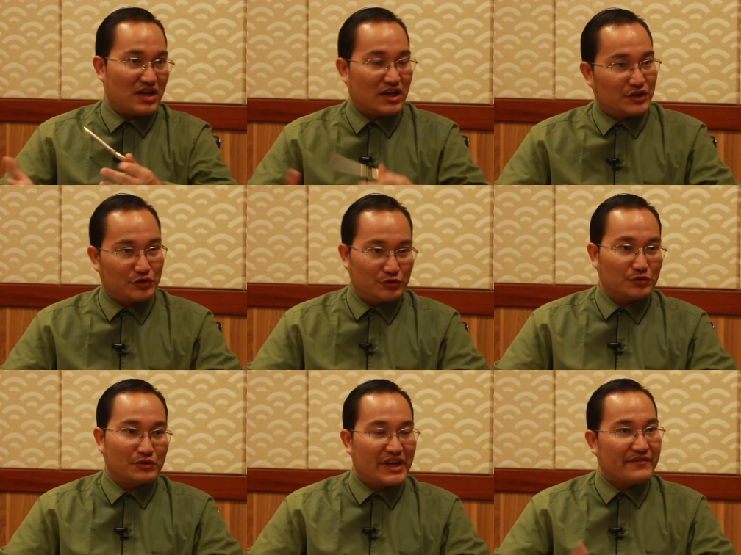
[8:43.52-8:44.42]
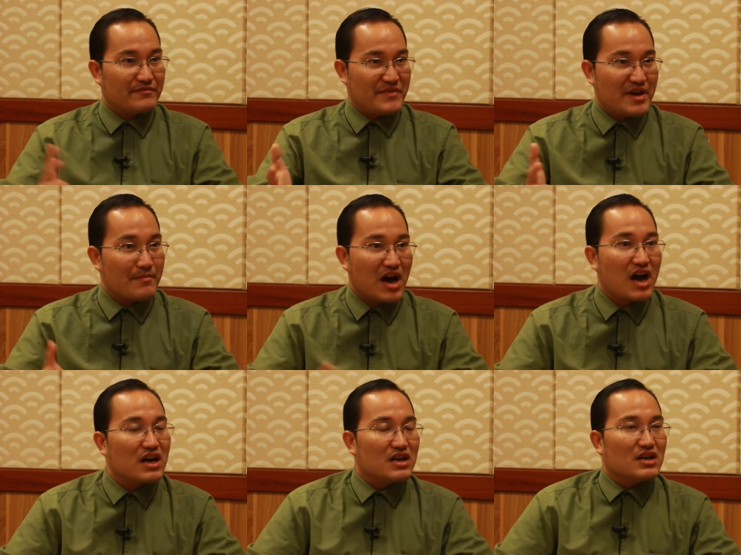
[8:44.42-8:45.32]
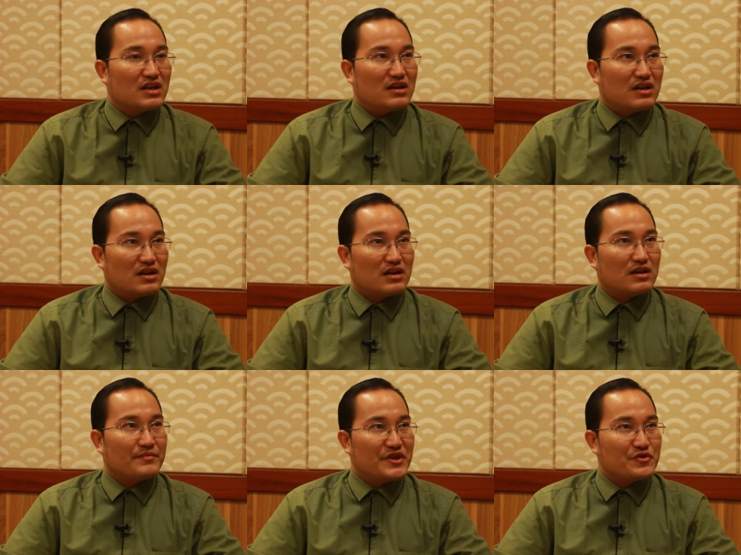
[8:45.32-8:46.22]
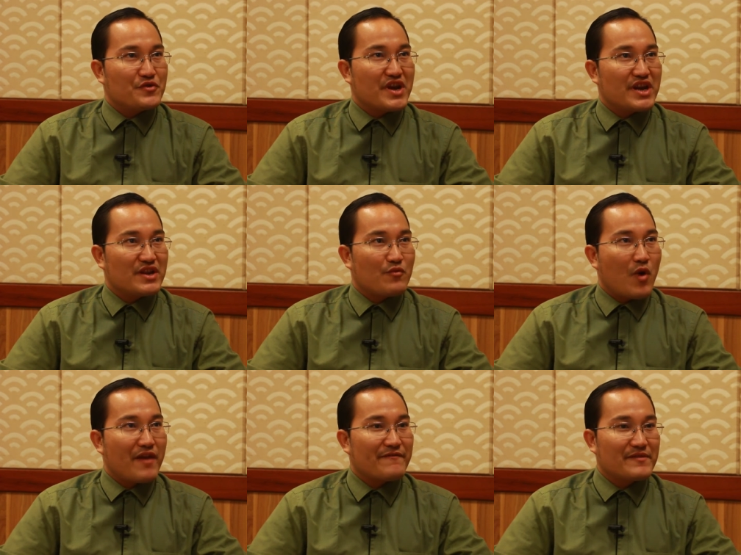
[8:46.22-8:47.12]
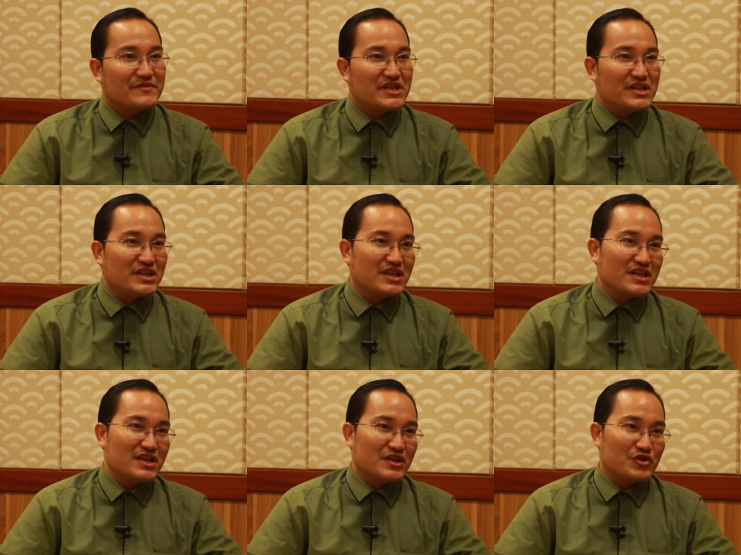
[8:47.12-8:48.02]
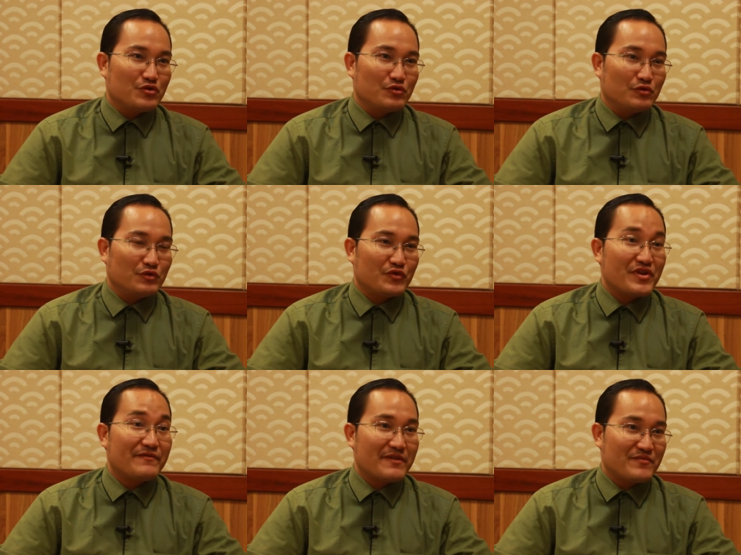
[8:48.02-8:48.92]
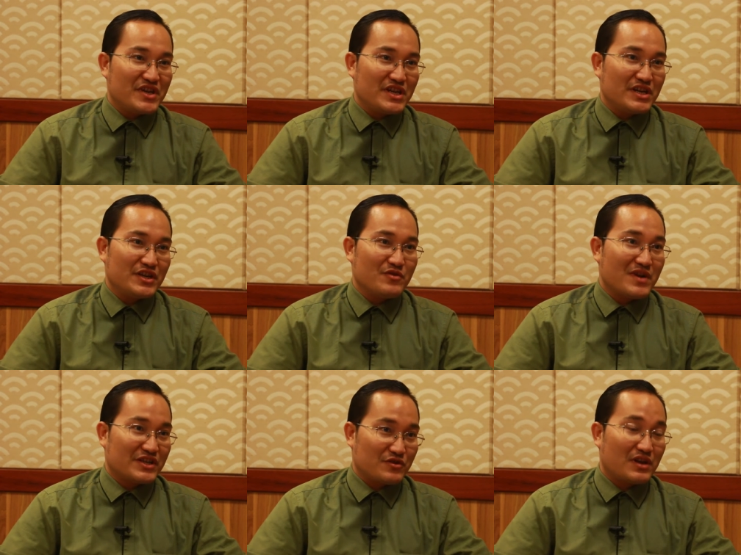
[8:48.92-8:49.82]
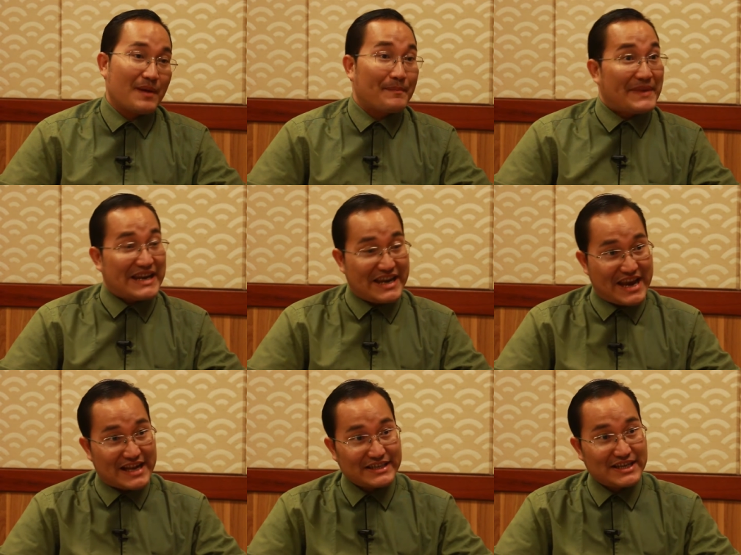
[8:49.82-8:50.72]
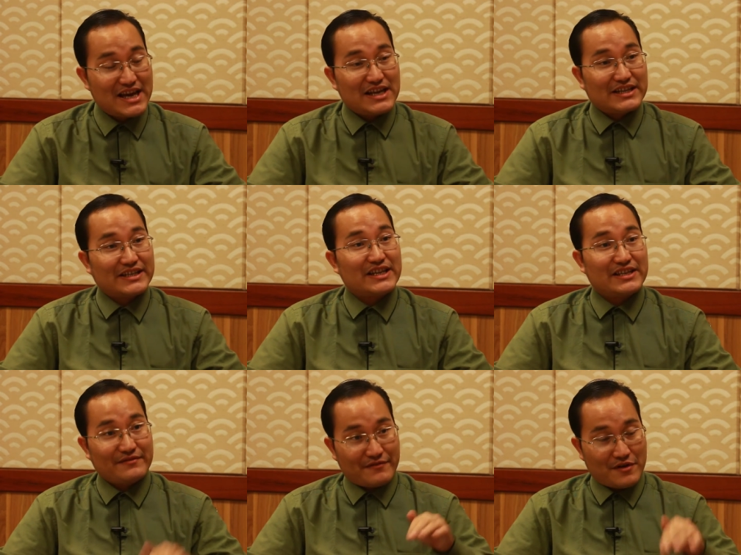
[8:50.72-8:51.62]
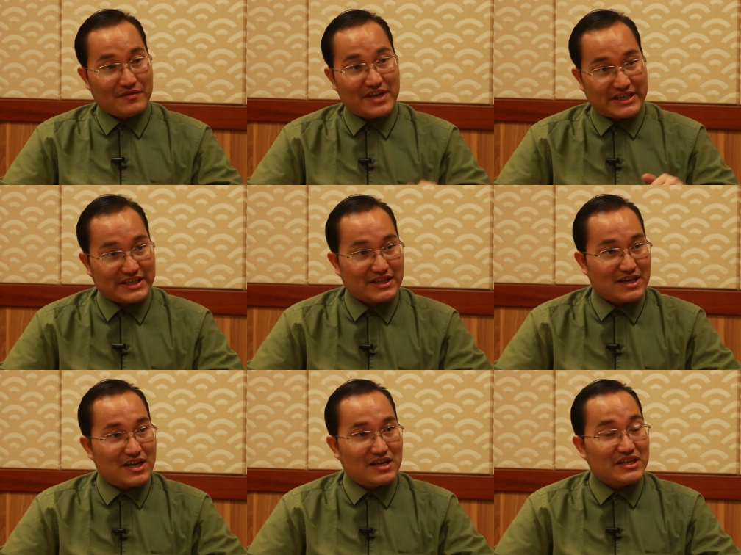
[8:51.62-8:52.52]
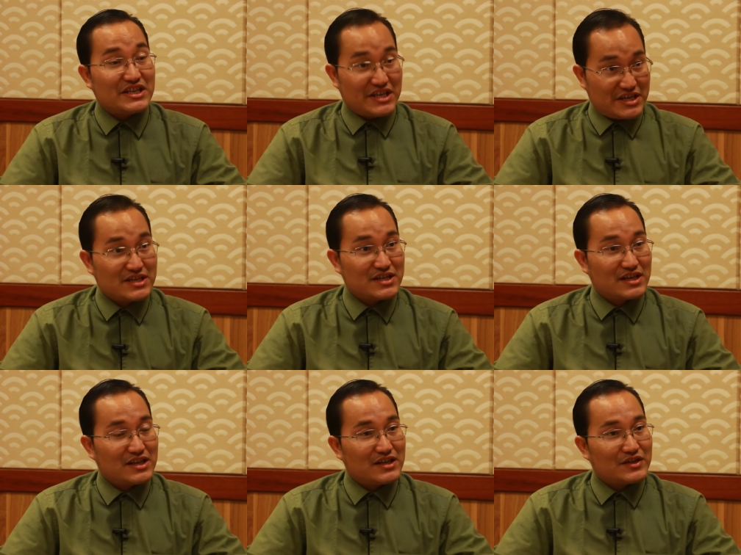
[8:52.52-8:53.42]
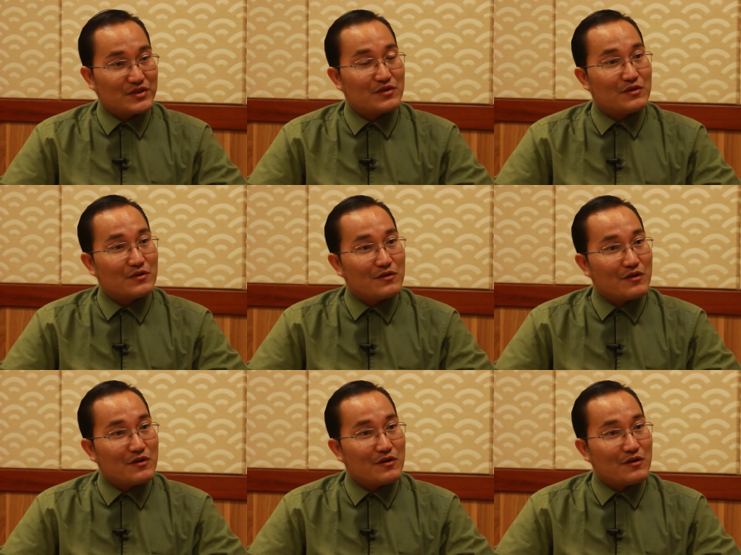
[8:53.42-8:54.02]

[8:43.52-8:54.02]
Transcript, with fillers: uh, to give Myanmar uh, between 150 to 350 US dollar millions starting from this year so